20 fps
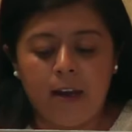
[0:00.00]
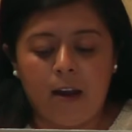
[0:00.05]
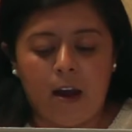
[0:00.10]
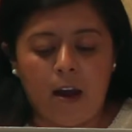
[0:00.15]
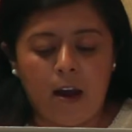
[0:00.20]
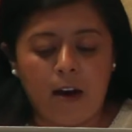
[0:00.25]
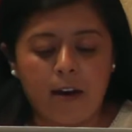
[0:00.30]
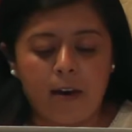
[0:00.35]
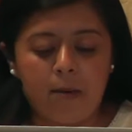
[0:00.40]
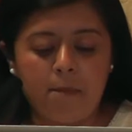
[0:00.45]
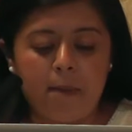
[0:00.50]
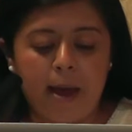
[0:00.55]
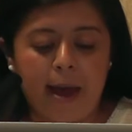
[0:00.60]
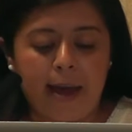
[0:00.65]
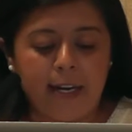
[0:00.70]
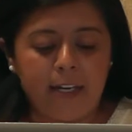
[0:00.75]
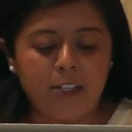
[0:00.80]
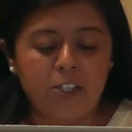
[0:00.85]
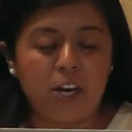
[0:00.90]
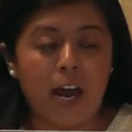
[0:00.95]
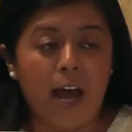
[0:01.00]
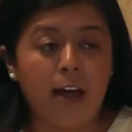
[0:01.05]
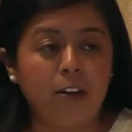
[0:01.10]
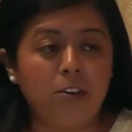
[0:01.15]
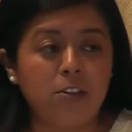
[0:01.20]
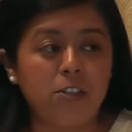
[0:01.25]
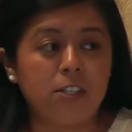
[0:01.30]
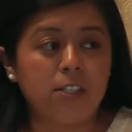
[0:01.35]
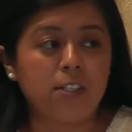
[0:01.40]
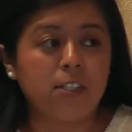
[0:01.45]
on combating
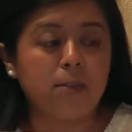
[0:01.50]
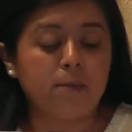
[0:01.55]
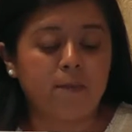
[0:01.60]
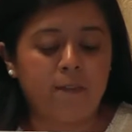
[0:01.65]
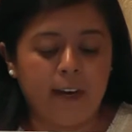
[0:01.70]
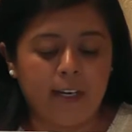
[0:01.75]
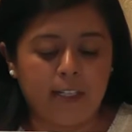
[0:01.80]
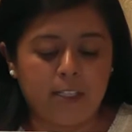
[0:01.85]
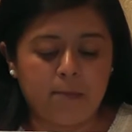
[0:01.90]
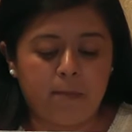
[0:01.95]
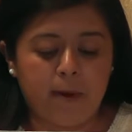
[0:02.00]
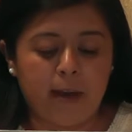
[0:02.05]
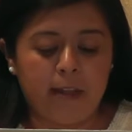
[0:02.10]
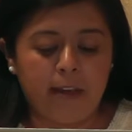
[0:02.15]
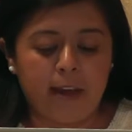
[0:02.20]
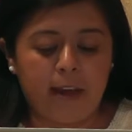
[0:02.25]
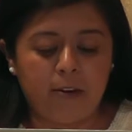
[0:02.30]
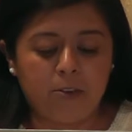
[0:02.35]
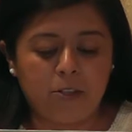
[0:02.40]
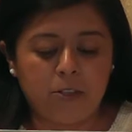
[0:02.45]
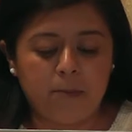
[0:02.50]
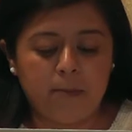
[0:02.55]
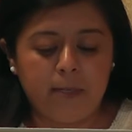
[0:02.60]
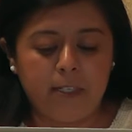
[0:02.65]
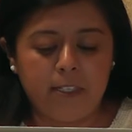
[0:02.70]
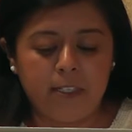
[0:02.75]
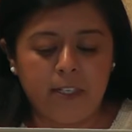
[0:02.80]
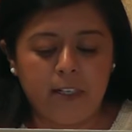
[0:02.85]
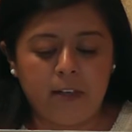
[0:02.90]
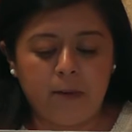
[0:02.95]
challenges faced by the
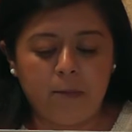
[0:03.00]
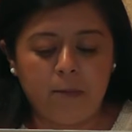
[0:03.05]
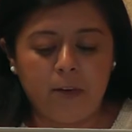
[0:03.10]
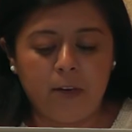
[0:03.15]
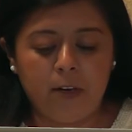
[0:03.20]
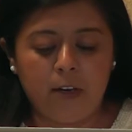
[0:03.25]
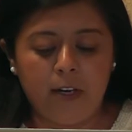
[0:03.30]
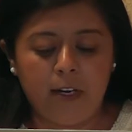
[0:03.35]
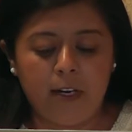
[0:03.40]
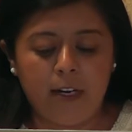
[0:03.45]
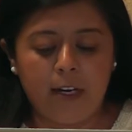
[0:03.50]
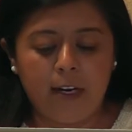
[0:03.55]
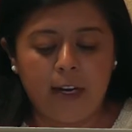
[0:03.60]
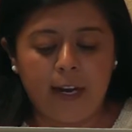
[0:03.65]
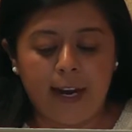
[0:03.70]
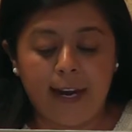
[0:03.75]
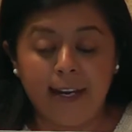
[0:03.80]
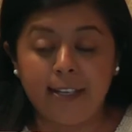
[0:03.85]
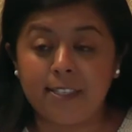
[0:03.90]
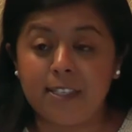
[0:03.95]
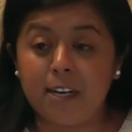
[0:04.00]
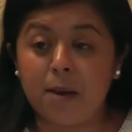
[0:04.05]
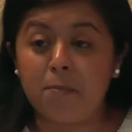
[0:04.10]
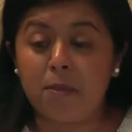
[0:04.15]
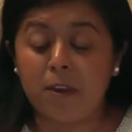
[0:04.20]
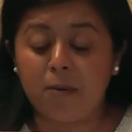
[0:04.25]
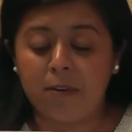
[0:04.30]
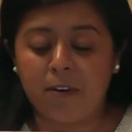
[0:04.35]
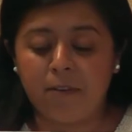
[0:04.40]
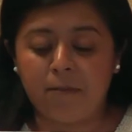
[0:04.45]
LGBT community, a step
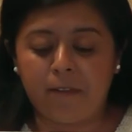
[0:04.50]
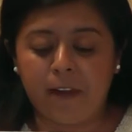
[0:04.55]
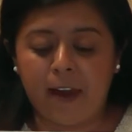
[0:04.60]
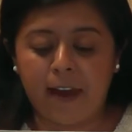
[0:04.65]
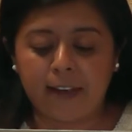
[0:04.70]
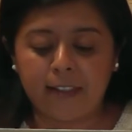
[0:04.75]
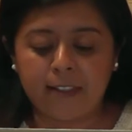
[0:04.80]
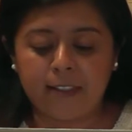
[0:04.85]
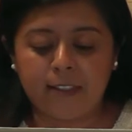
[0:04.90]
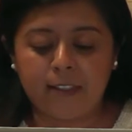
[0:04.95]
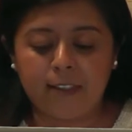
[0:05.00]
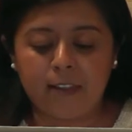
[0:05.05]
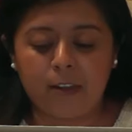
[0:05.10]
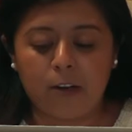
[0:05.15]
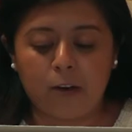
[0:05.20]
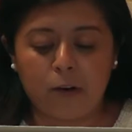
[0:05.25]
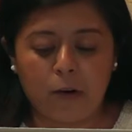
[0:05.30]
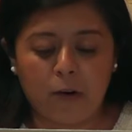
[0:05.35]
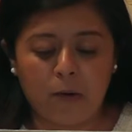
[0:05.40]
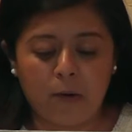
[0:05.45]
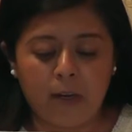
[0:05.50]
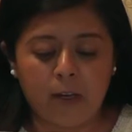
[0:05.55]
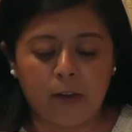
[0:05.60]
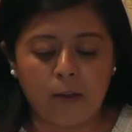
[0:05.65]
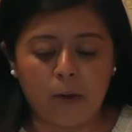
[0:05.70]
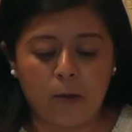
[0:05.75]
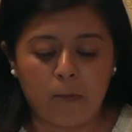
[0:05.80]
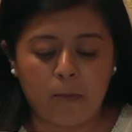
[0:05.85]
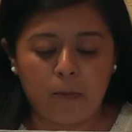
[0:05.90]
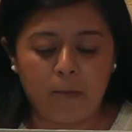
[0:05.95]
that reflects the growing
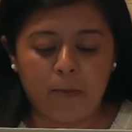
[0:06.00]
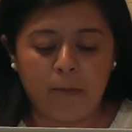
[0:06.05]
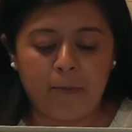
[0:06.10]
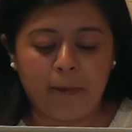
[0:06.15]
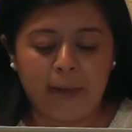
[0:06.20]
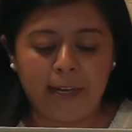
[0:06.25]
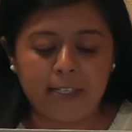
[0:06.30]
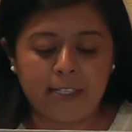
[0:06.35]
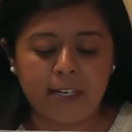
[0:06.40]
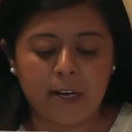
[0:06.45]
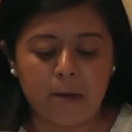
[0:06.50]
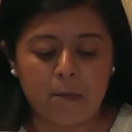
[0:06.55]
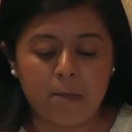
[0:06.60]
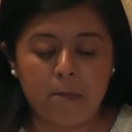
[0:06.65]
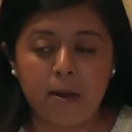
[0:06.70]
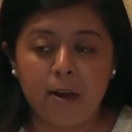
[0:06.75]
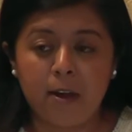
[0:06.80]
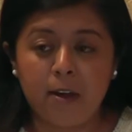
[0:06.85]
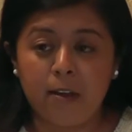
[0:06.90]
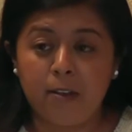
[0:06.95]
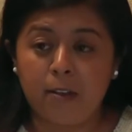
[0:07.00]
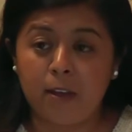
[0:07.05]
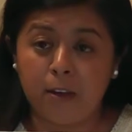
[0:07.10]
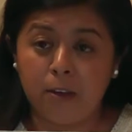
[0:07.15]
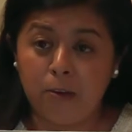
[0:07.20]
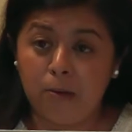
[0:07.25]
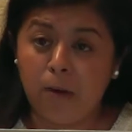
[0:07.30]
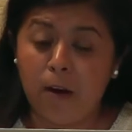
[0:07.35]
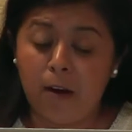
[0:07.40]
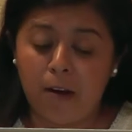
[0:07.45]
global momentum that
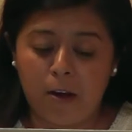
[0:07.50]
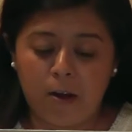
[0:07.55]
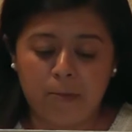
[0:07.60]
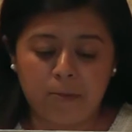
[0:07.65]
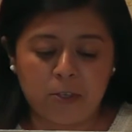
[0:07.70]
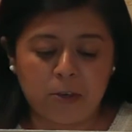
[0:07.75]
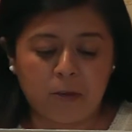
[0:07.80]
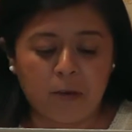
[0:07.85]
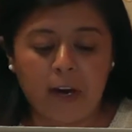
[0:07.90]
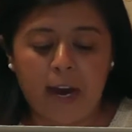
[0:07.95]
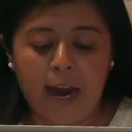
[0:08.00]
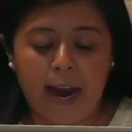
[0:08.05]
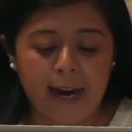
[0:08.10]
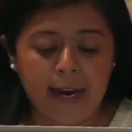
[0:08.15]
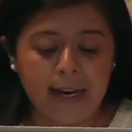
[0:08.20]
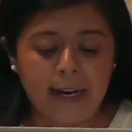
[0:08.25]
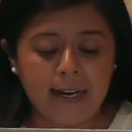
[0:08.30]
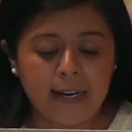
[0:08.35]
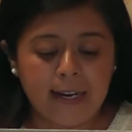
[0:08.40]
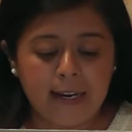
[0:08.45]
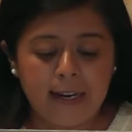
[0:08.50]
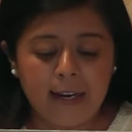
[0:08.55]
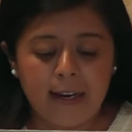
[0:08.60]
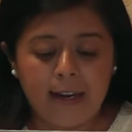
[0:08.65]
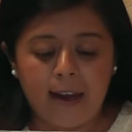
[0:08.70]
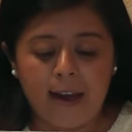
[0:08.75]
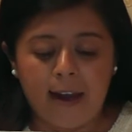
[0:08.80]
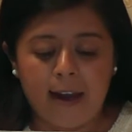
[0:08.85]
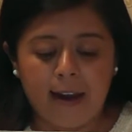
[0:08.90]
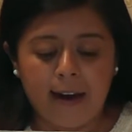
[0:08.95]
you all helped create
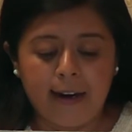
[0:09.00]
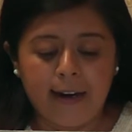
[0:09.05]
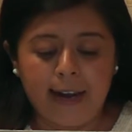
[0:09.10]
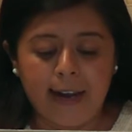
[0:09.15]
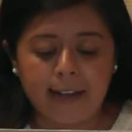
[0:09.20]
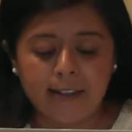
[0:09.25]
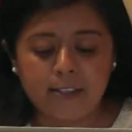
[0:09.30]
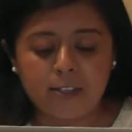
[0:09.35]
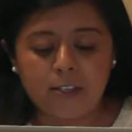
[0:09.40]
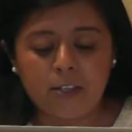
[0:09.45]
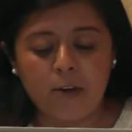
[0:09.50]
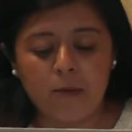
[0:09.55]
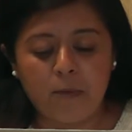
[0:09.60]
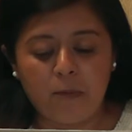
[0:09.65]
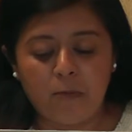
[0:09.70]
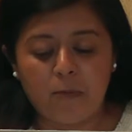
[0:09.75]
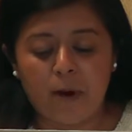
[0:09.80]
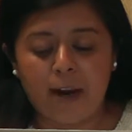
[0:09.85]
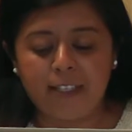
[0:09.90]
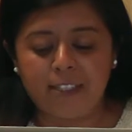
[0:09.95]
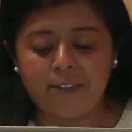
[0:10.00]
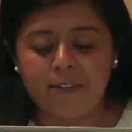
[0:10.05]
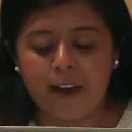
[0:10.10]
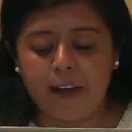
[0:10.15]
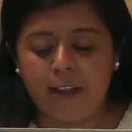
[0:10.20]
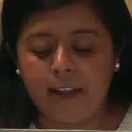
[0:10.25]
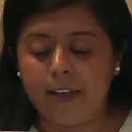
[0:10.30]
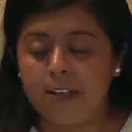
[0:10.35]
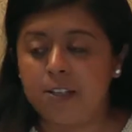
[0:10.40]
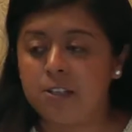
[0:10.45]
against human rights
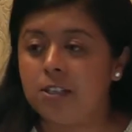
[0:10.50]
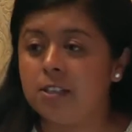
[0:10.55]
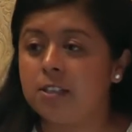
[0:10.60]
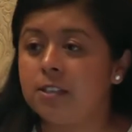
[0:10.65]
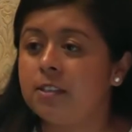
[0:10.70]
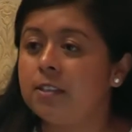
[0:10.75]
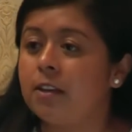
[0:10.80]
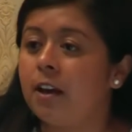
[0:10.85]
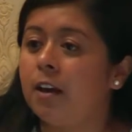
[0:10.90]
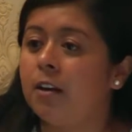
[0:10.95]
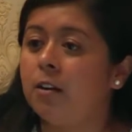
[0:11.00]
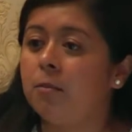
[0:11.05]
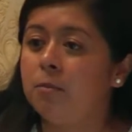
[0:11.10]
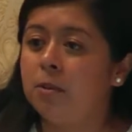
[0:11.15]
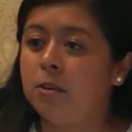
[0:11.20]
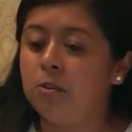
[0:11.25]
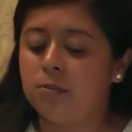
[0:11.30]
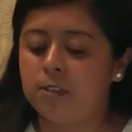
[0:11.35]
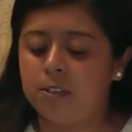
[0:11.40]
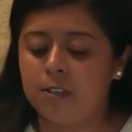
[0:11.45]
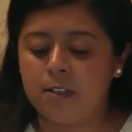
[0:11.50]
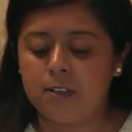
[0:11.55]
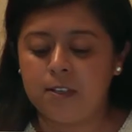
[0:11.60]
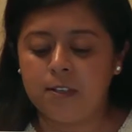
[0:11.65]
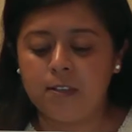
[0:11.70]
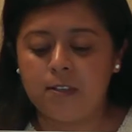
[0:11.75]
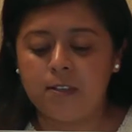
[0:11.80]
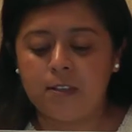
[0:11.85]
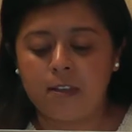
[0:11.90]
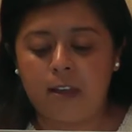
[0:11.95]
violations and abuses
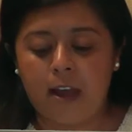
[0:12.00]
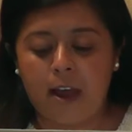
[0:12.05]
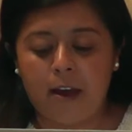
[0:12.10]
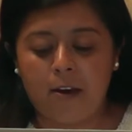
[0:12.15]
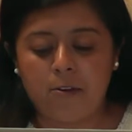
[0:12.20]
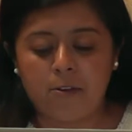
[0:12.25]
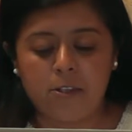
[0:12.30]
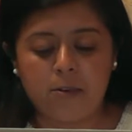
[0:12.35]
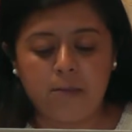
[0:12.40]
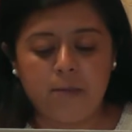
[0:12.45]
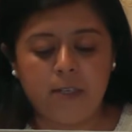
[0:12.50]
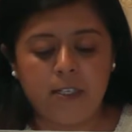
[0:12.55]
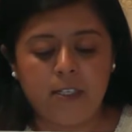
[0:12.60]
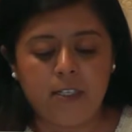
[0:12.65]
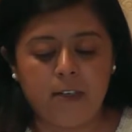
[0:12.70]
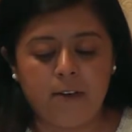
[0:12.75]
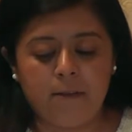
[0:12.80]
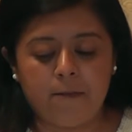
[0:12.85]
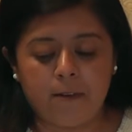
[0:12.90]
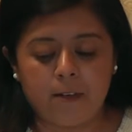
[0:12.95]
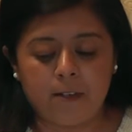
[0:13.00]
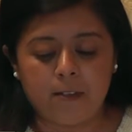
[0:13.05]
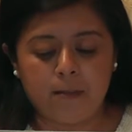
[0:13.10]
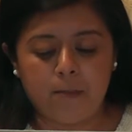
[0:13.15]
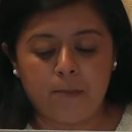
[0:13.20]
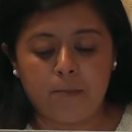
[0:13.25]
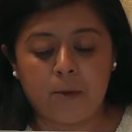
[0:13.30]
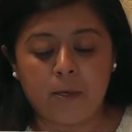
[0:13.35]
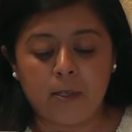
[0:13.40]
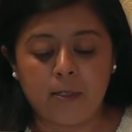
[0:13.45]
that LGBT
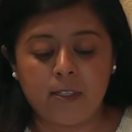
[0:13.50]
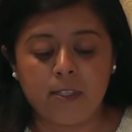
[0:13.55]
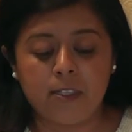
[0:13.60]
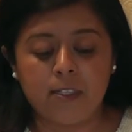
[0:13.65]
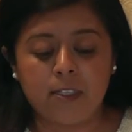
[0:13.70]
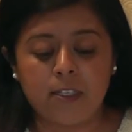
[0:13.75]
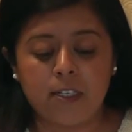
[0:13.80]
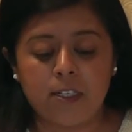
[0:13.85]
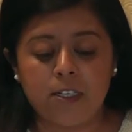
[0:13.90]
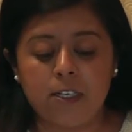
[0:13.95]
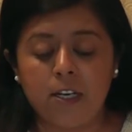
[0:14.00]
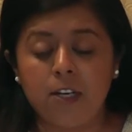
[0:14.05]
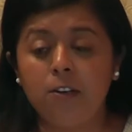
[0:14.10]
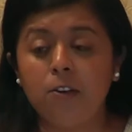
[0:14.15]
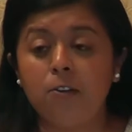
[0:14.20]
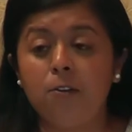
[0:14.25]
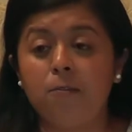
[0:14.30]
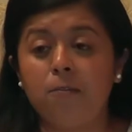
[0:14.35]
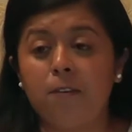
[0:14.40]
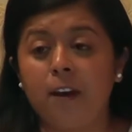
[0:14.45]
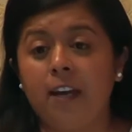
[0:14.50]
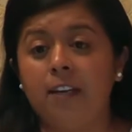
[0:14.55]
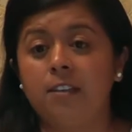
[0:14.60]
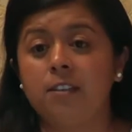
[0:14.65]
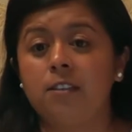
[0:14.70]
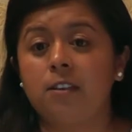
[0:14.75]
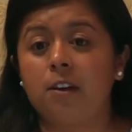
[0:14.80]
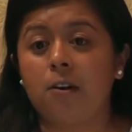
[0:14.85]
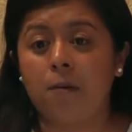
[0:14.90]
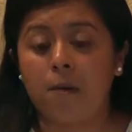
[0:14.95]
persons continue to
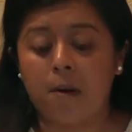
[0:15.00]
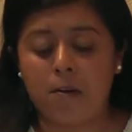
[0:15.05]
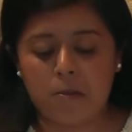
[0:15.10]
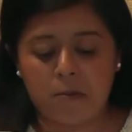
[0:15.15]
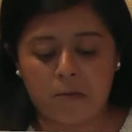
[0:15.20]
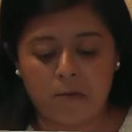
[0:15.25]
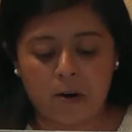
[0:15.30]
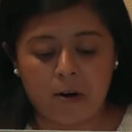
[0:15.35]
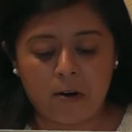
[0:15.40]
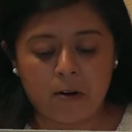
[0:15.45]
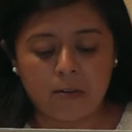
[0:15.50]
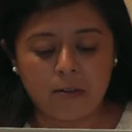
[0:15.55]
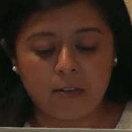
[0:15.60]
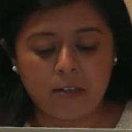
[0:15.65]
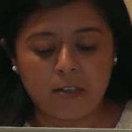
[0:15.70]
face around the world.